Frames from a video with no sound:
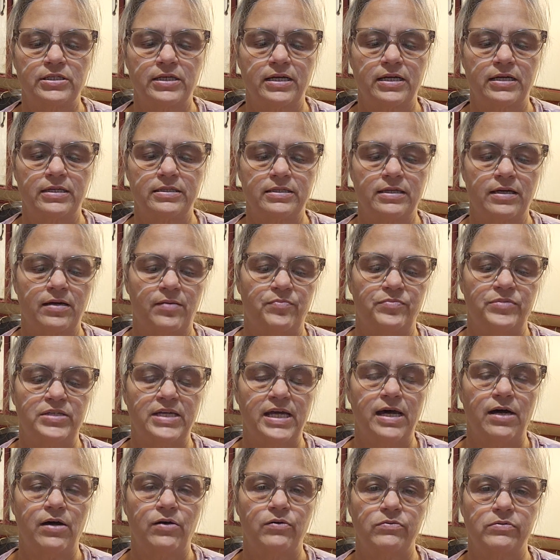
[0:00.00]
like it to come
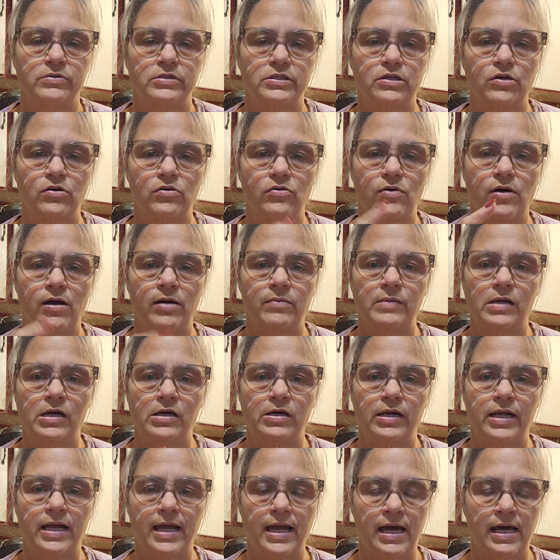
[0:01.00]
down, so I'm not
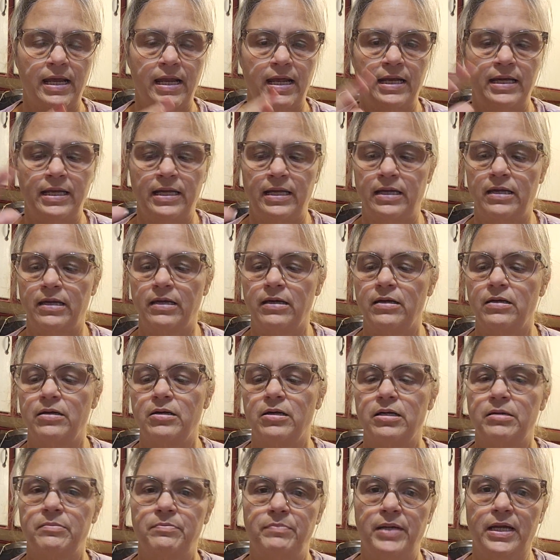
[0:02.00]
going to add any
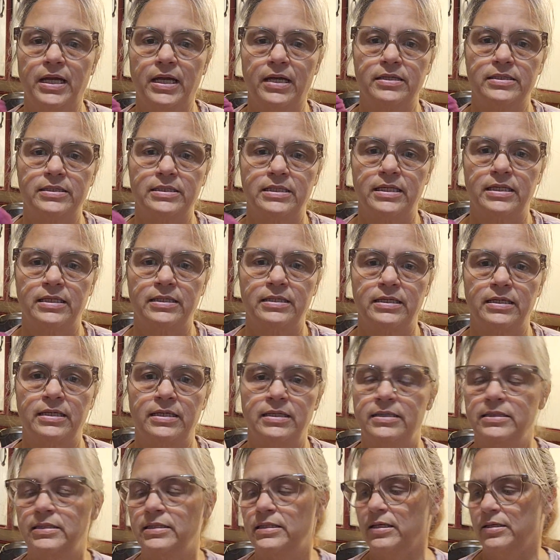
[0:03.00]
because it
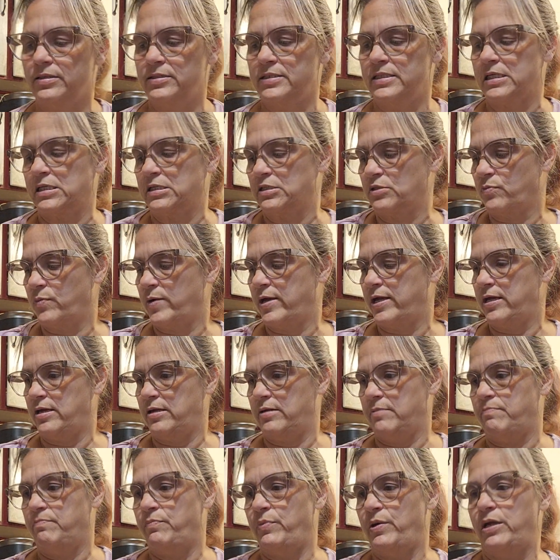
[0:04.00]
is the 6
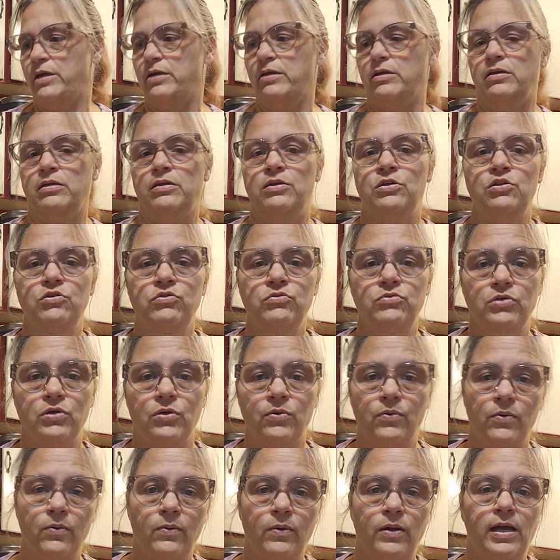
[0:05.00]
weight, but you
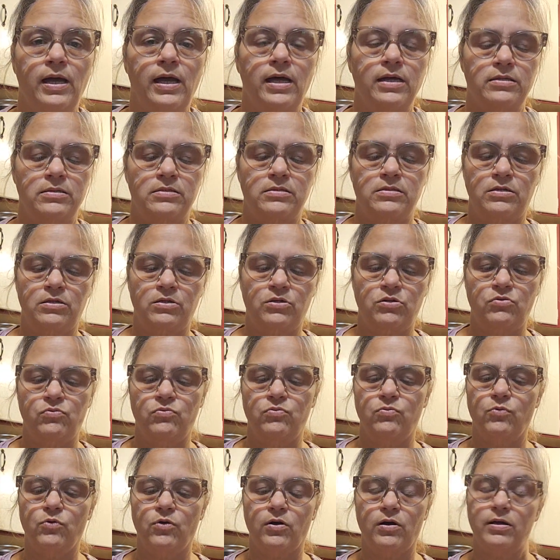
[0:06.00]
do as you
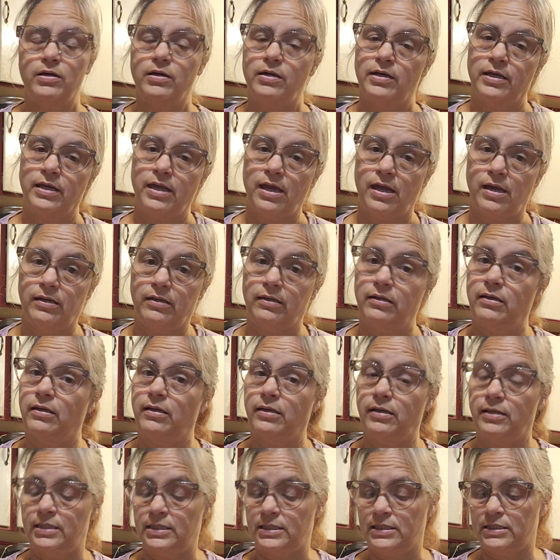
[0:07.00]
want. Again,
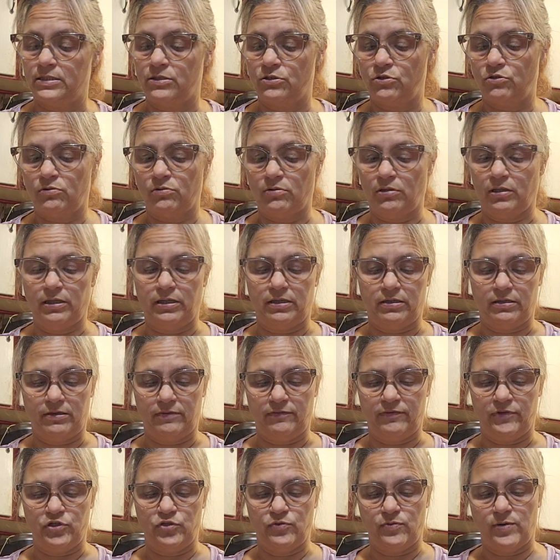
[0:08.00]
it's totally
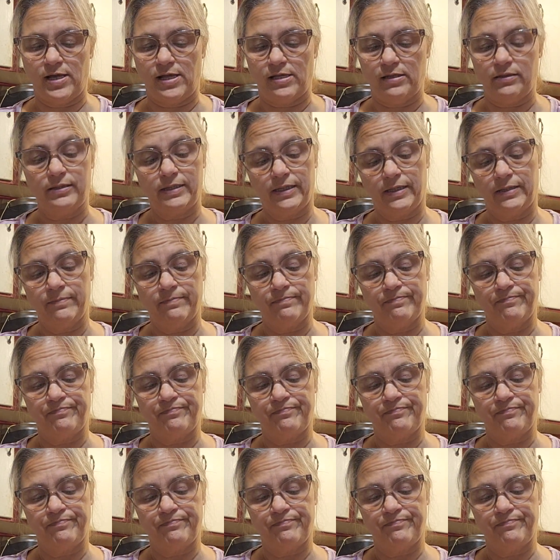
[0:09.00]
individuality.